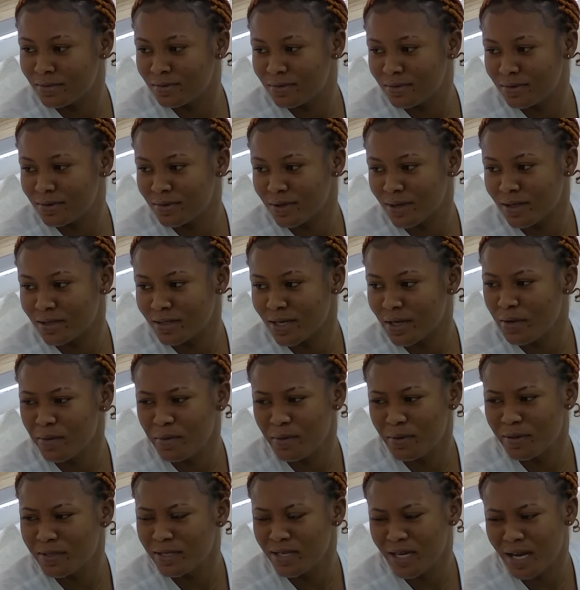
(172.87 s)
So I was like, but
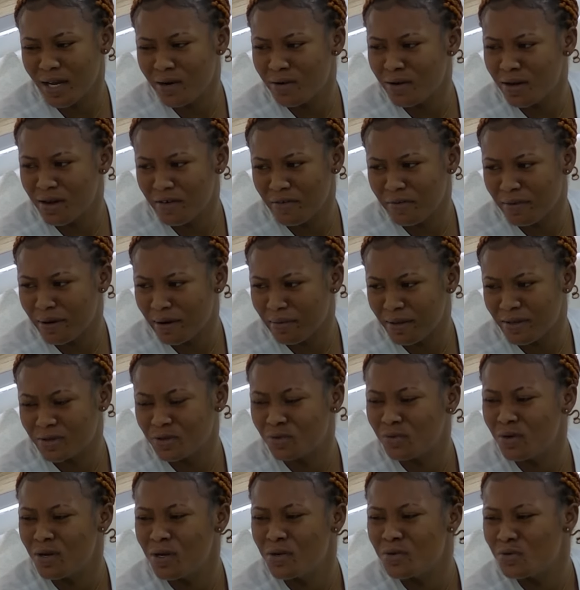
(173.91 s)
you think I don't have problem, I
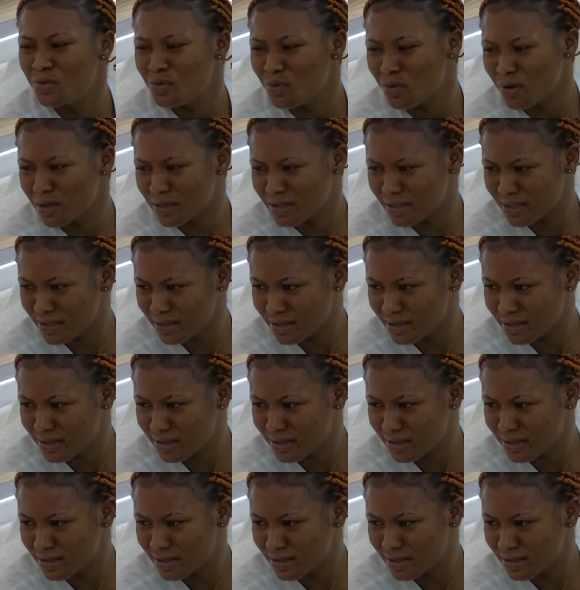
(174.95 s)
should go and do it.